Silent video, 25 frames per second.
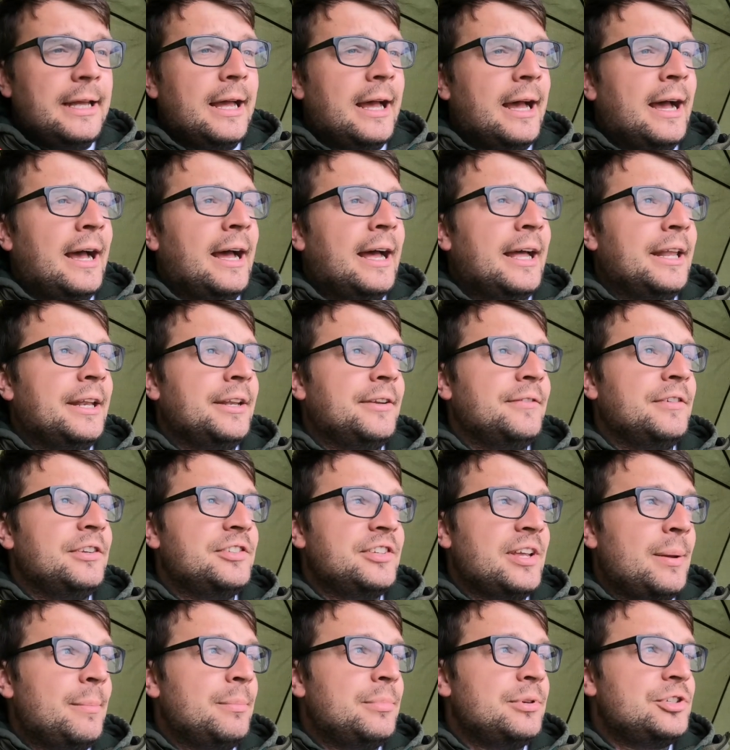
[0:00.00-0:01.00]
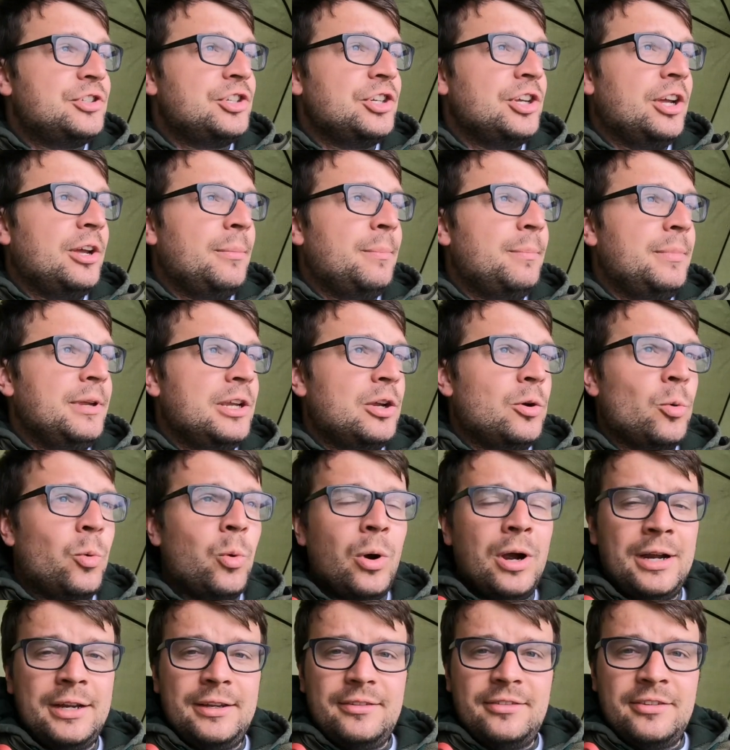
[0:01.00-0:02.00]
and the temperature be
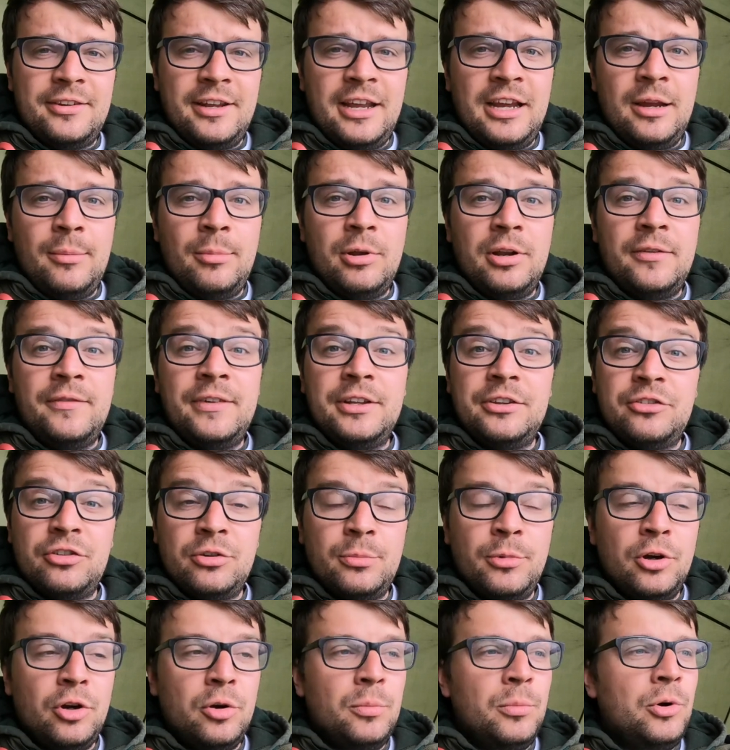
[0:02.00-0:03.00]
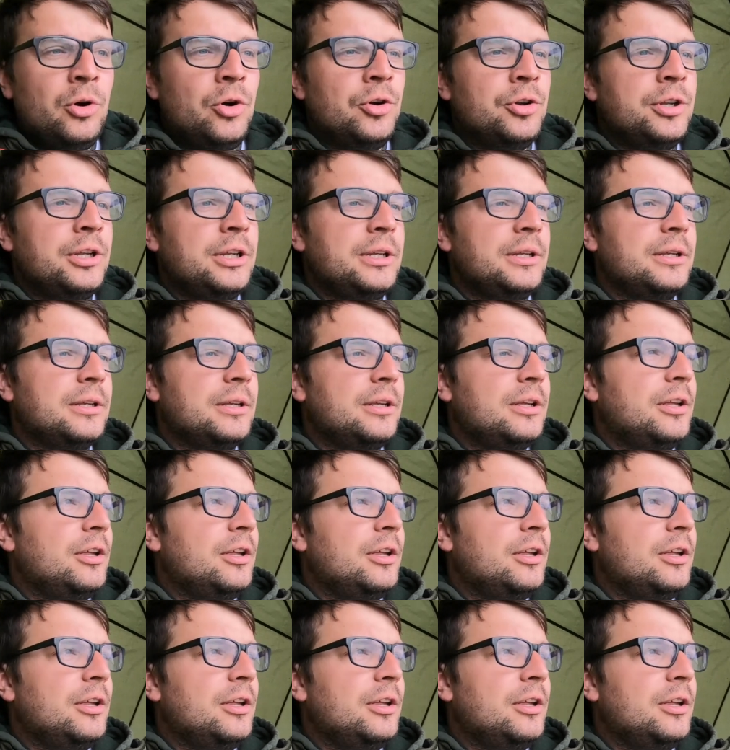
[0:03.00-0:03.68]
quite stable, and then tomorrow morning